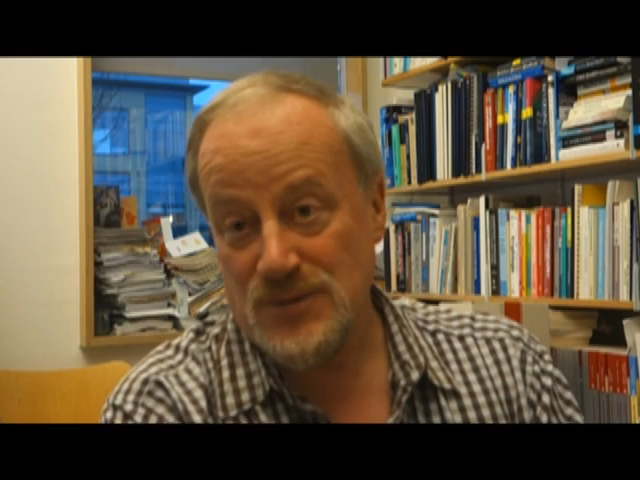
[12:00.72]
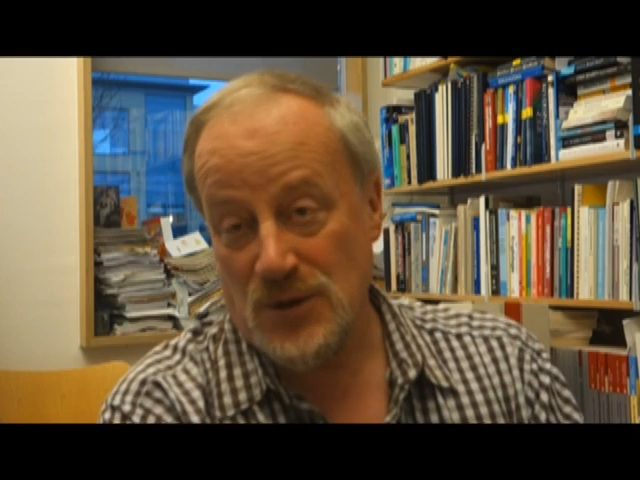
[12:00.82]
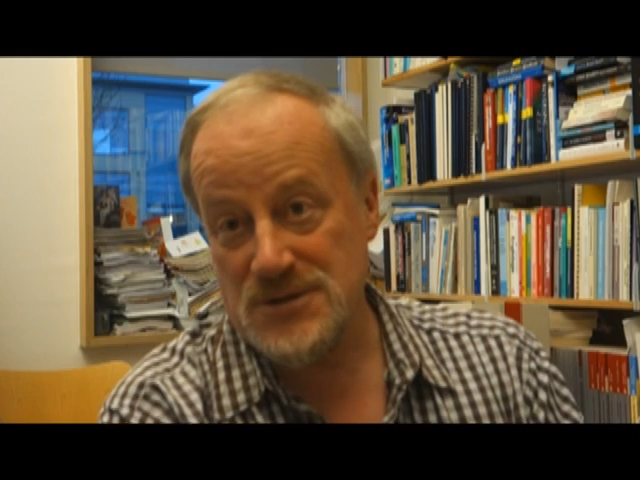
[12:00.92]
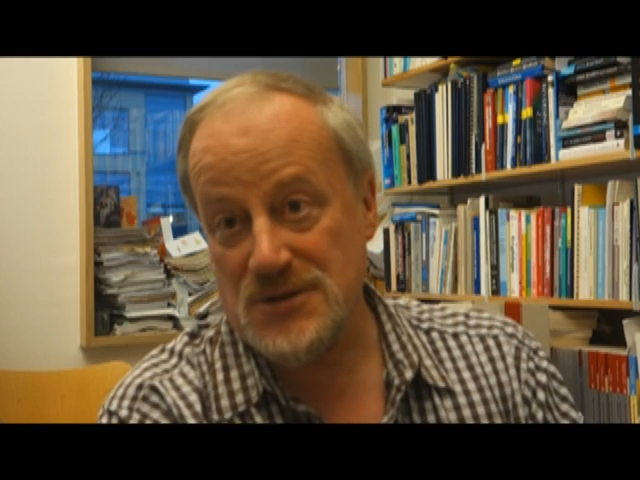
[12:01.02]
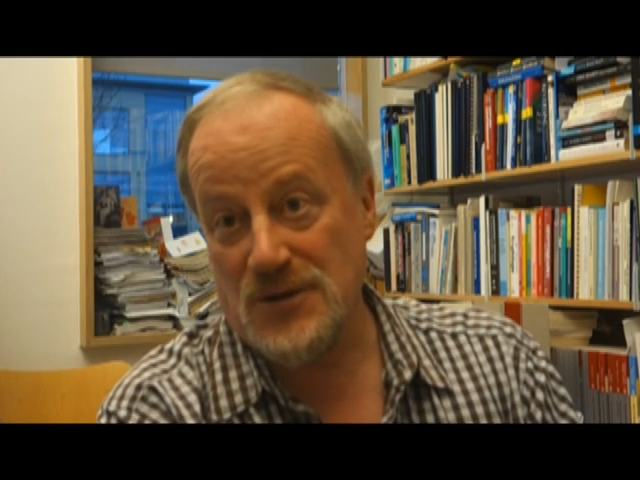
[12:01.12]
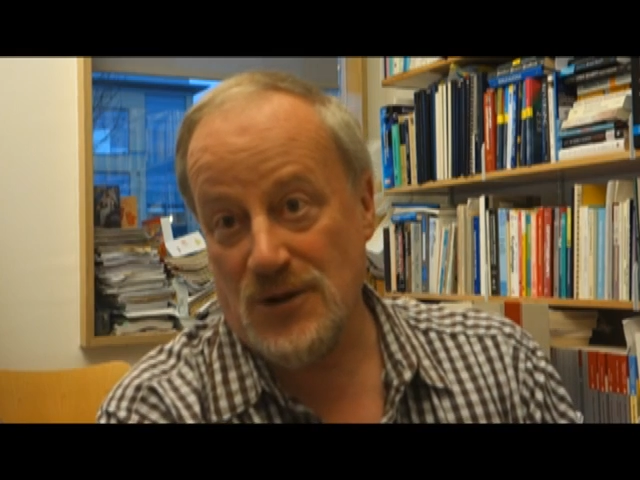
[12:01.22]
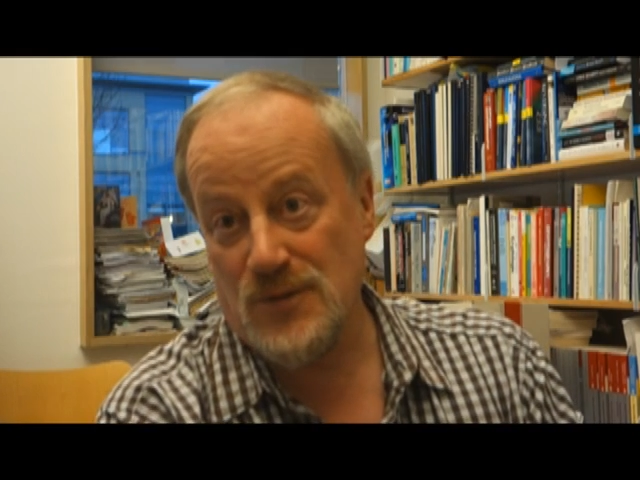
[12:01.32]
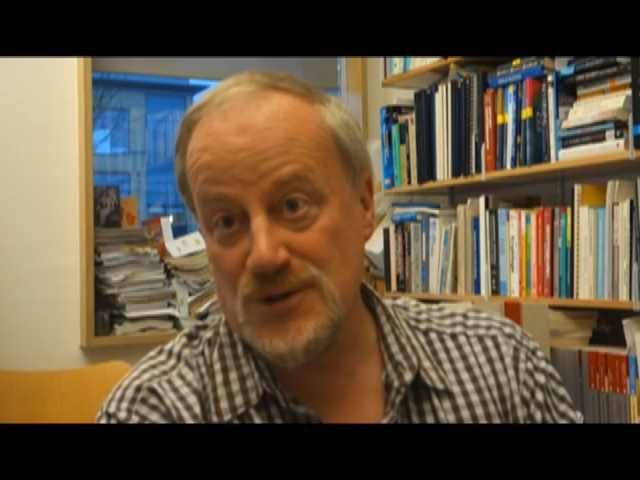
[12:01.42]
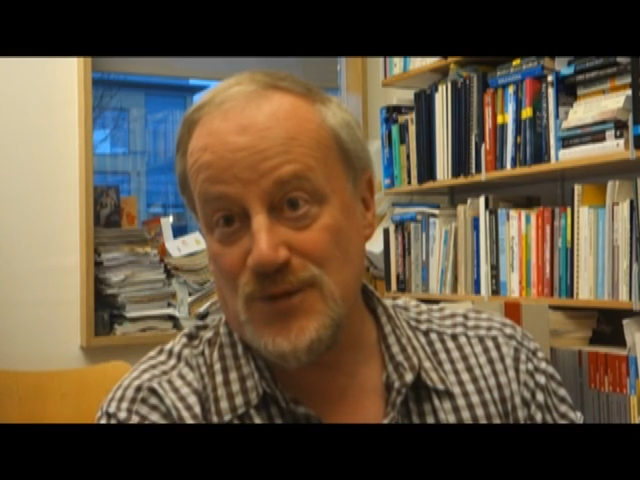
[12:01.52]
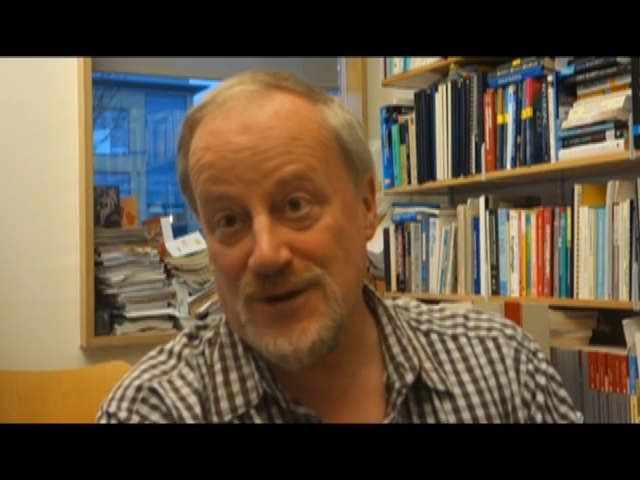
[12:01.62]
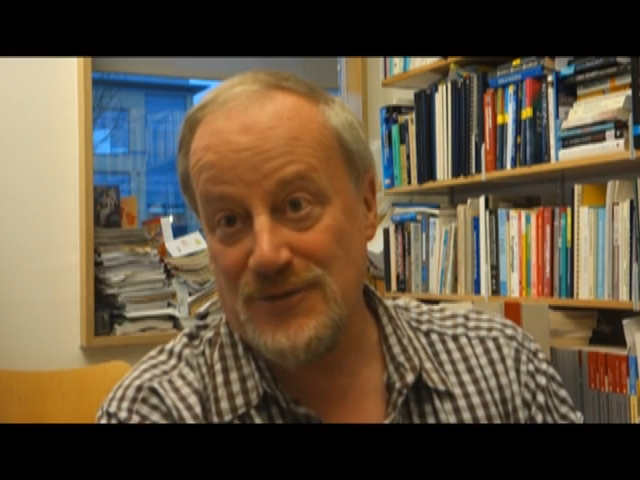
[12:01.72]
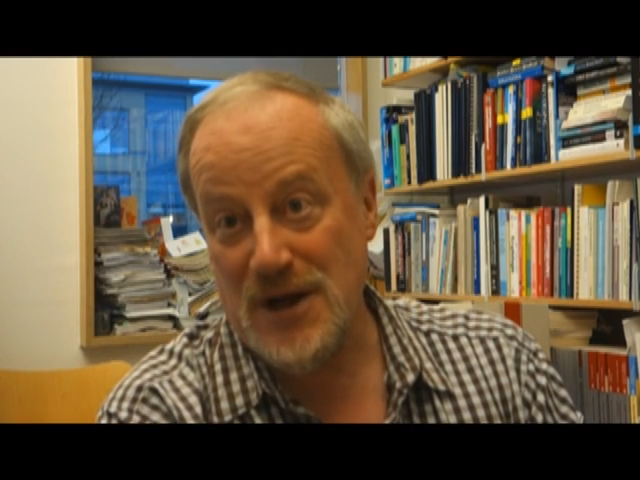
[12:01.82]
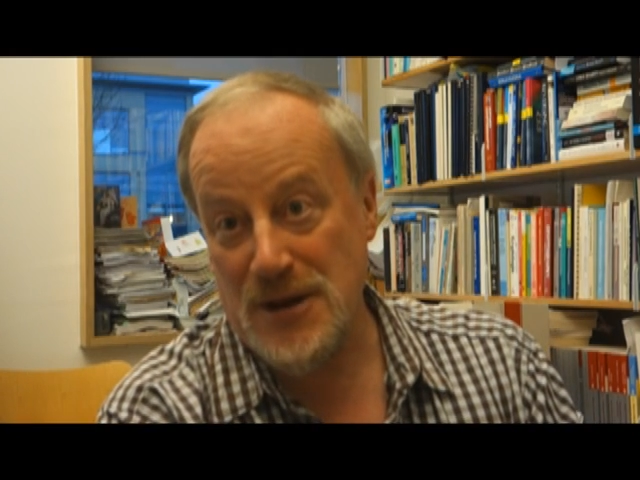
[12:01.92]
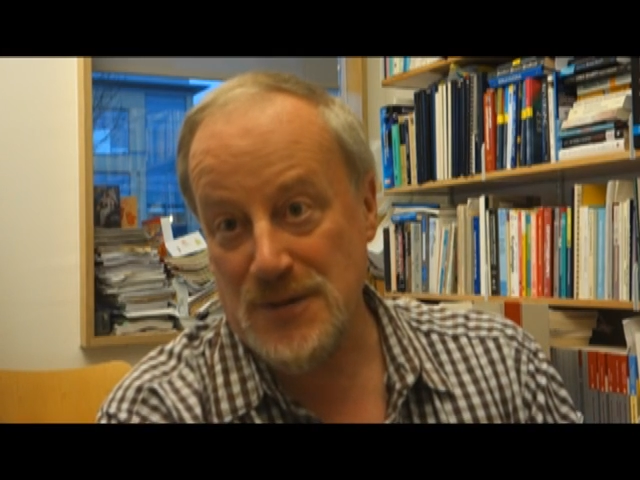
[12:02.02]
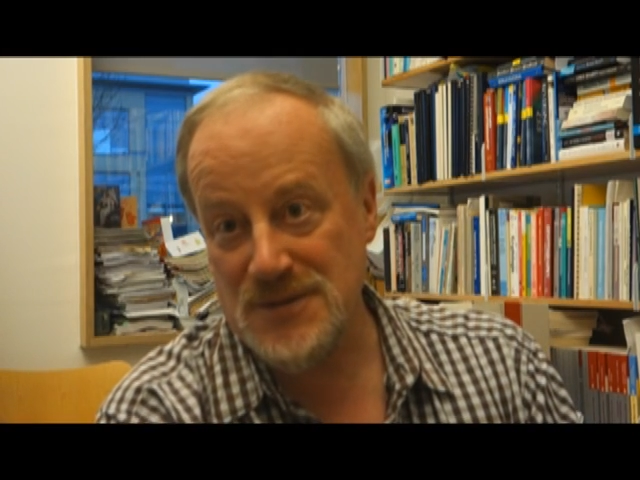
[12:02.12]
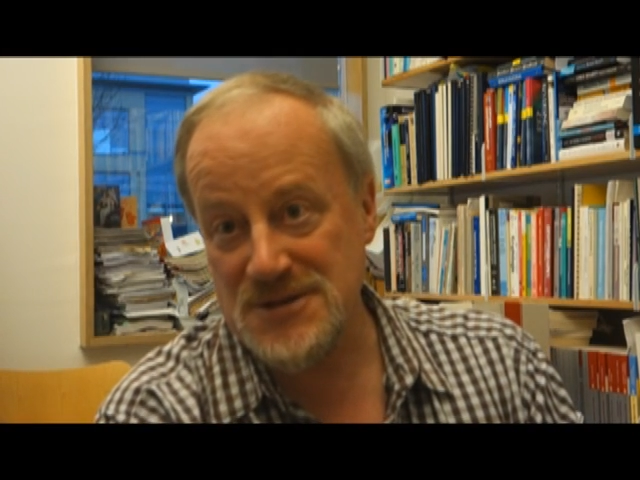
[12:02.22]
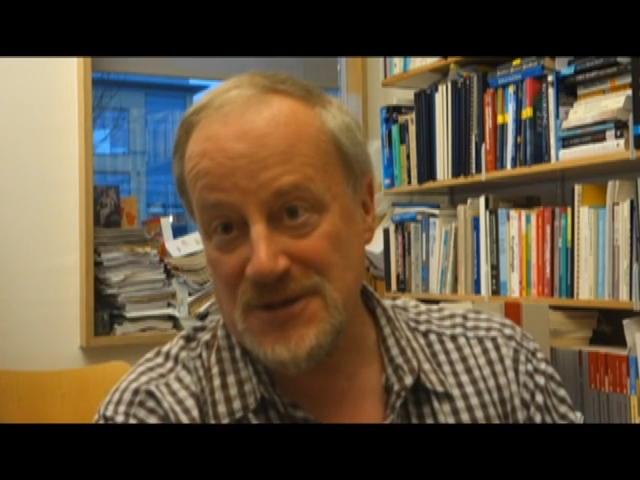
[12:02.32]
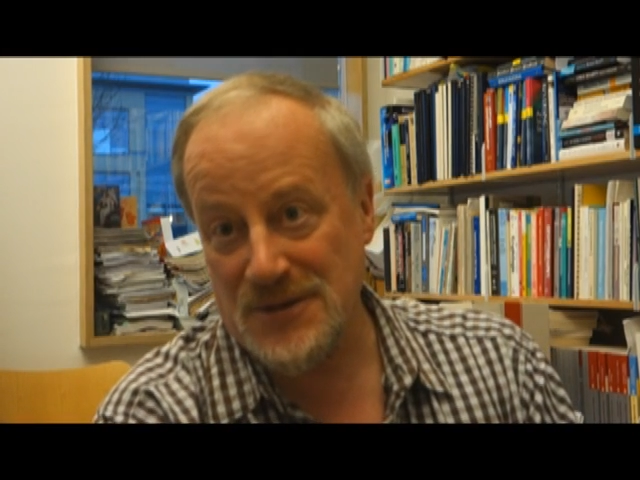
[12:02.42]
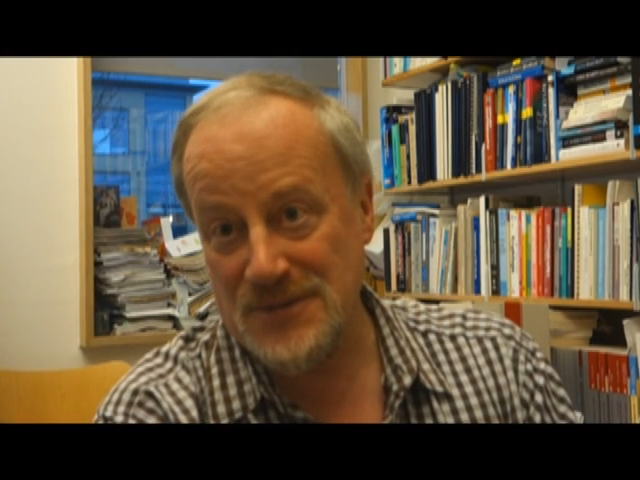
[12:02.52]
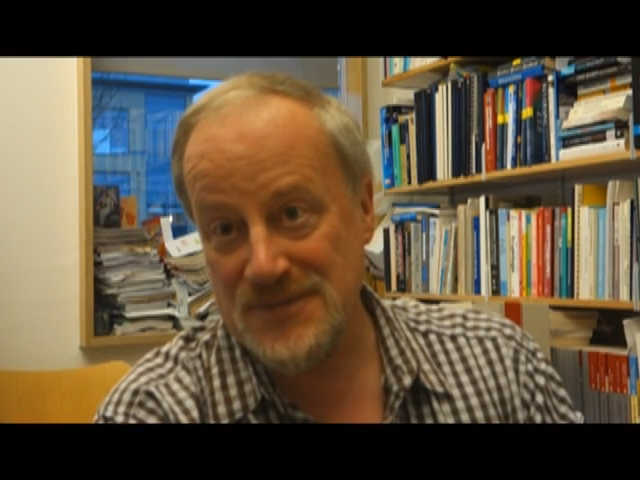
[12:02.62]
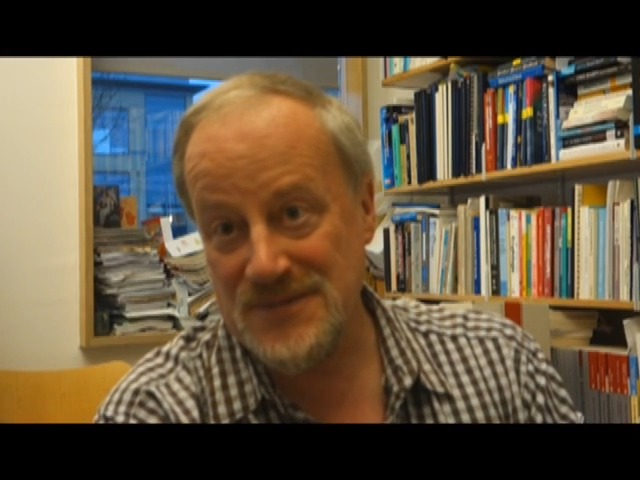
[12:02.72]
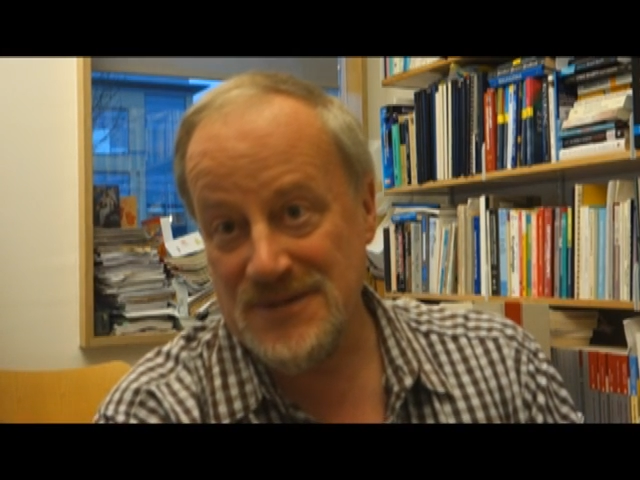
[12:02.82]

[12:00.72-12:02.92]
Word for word: protocol, which weren't random at all.